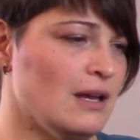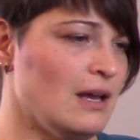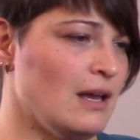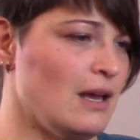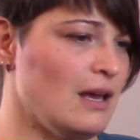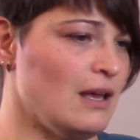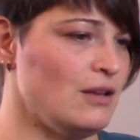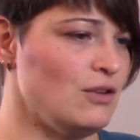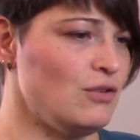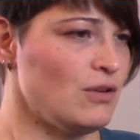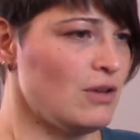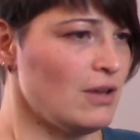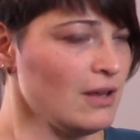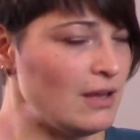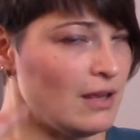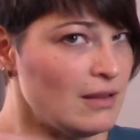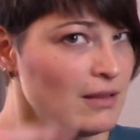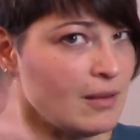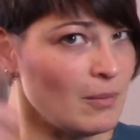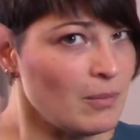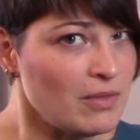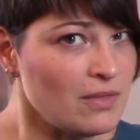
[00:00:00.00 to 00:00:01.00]
and you can
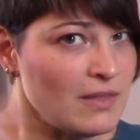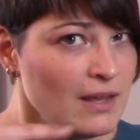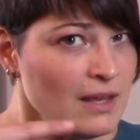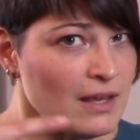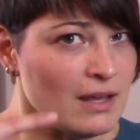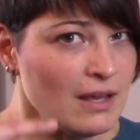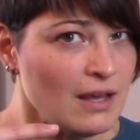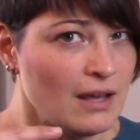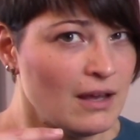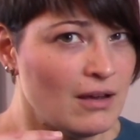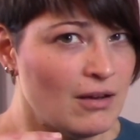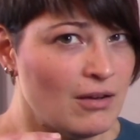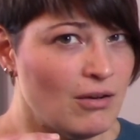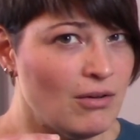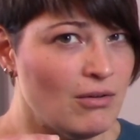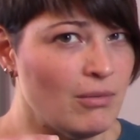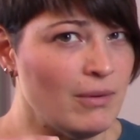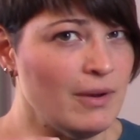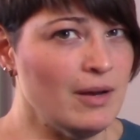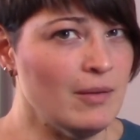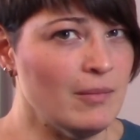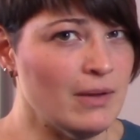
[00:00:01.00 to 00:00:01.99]
get them thinking,
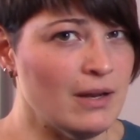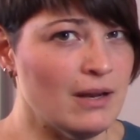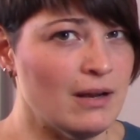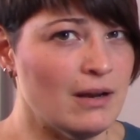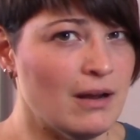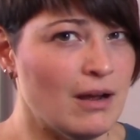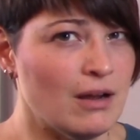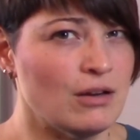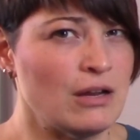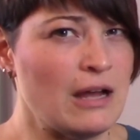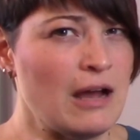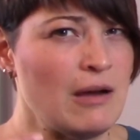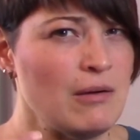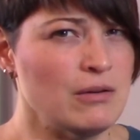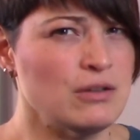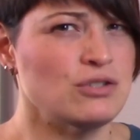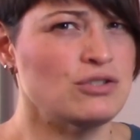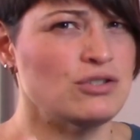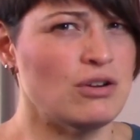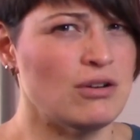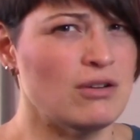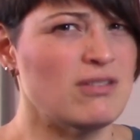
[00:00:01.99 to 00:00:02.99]
oh, wait a minute, how
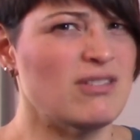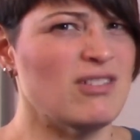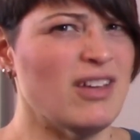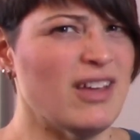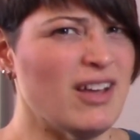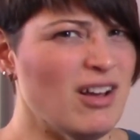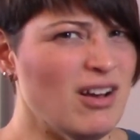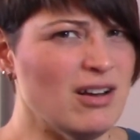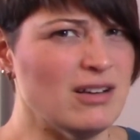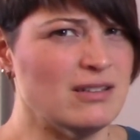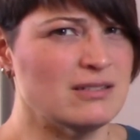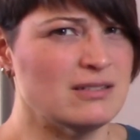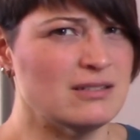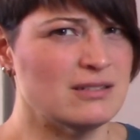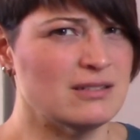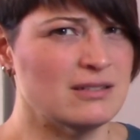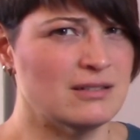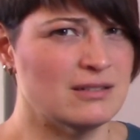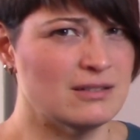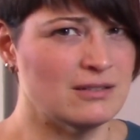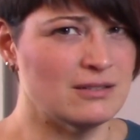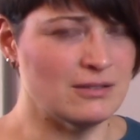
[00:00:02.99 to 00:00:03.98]
are sharks like
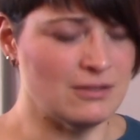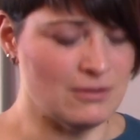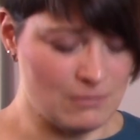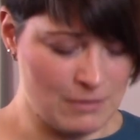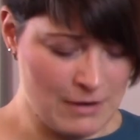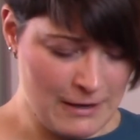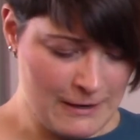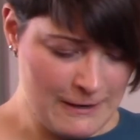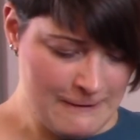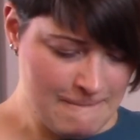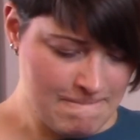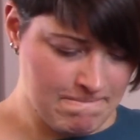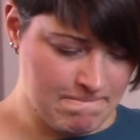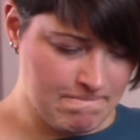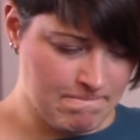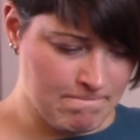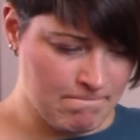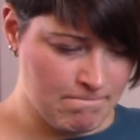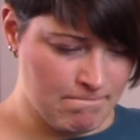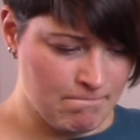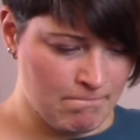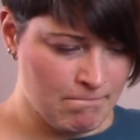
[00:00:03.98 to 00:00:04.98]
us? Okay.
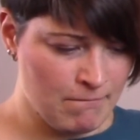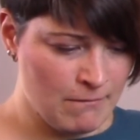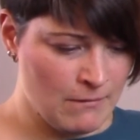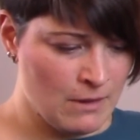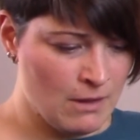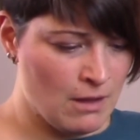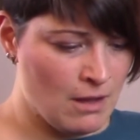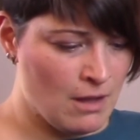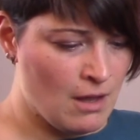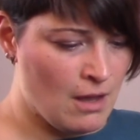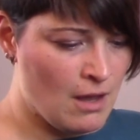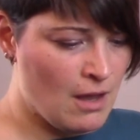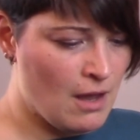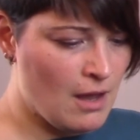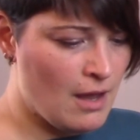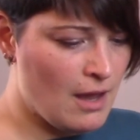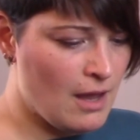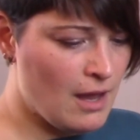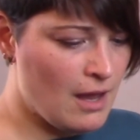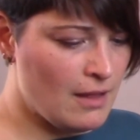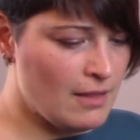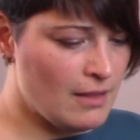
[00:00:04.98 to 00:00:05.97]

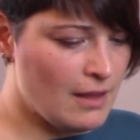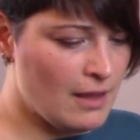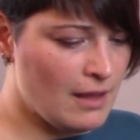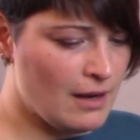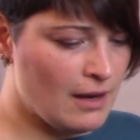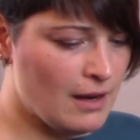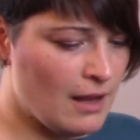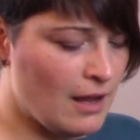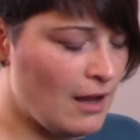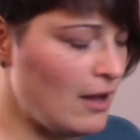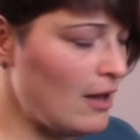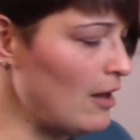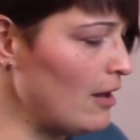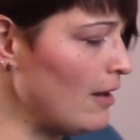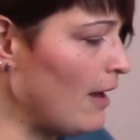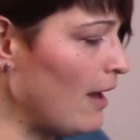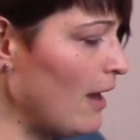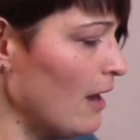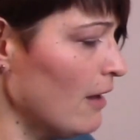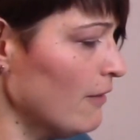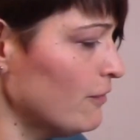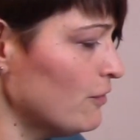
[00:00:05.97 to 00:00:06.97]
And then
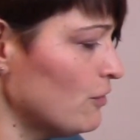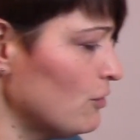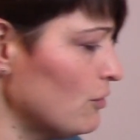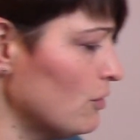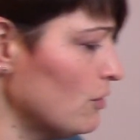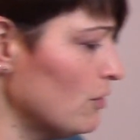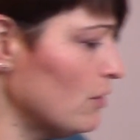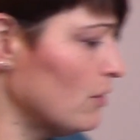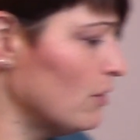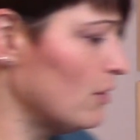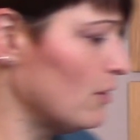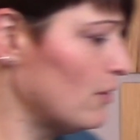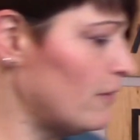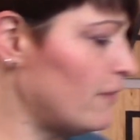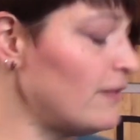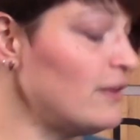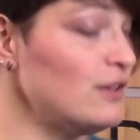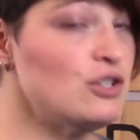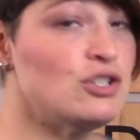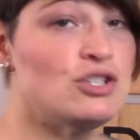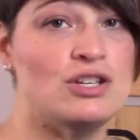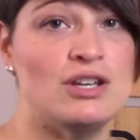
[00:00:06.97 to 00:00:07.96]
after
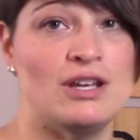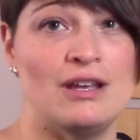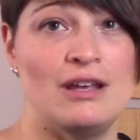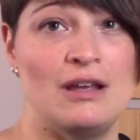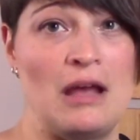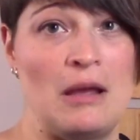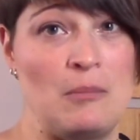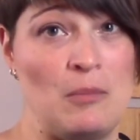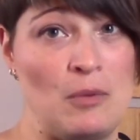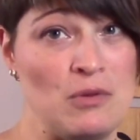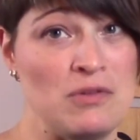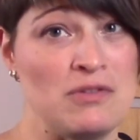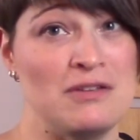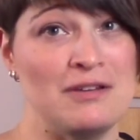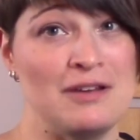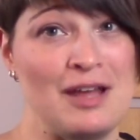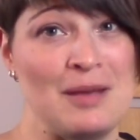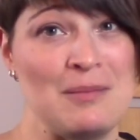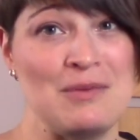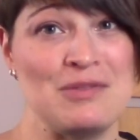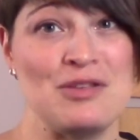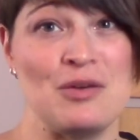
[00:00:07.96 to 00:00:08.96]
finishing, and most of
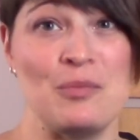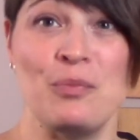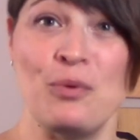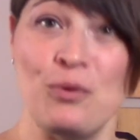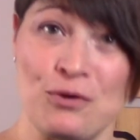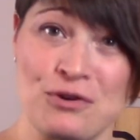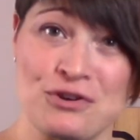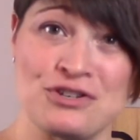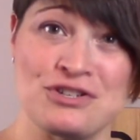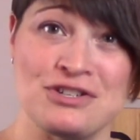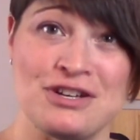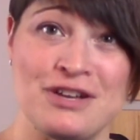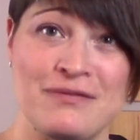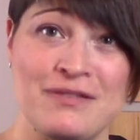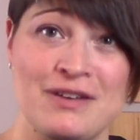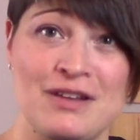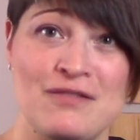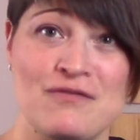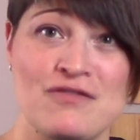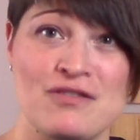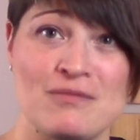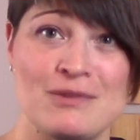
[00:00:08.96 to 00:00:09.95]
the time it's a portion of
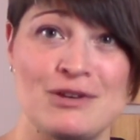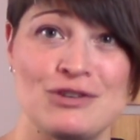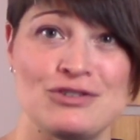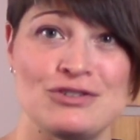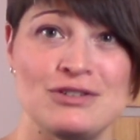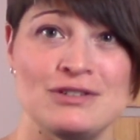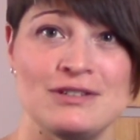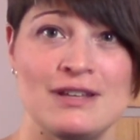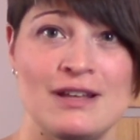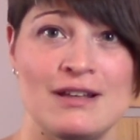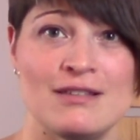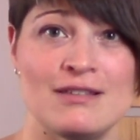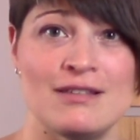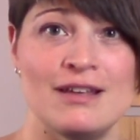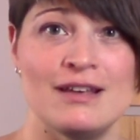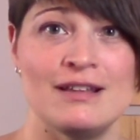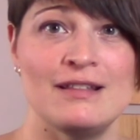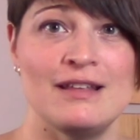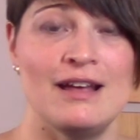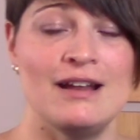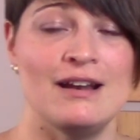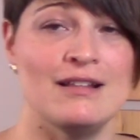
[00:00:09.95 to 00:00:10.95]
an informational text
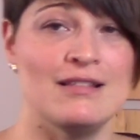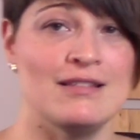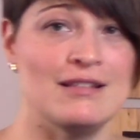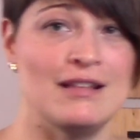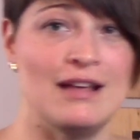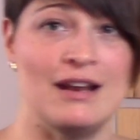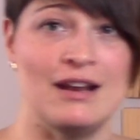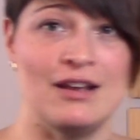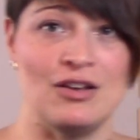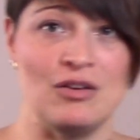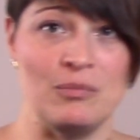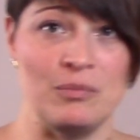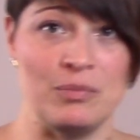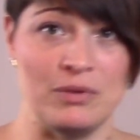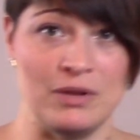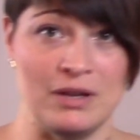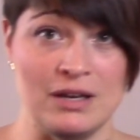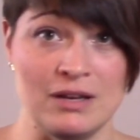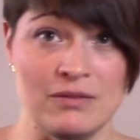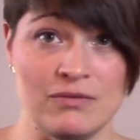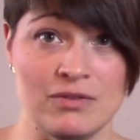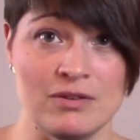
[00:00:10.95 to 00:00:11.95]
like that, it's not a
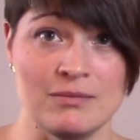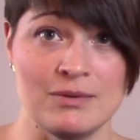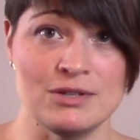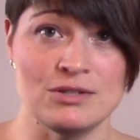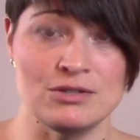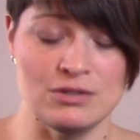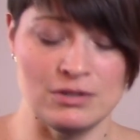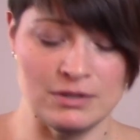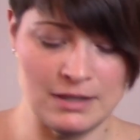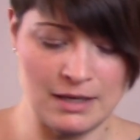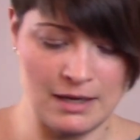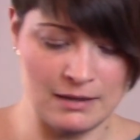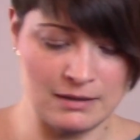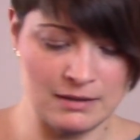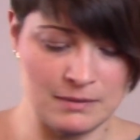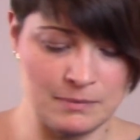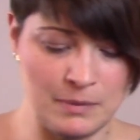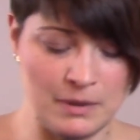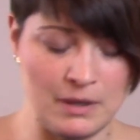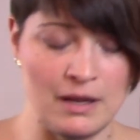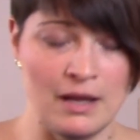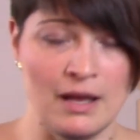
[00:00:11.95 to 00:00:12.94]
complete informational
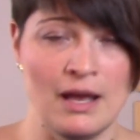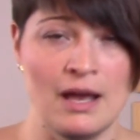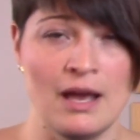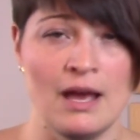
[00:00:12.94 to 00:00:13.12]
text, but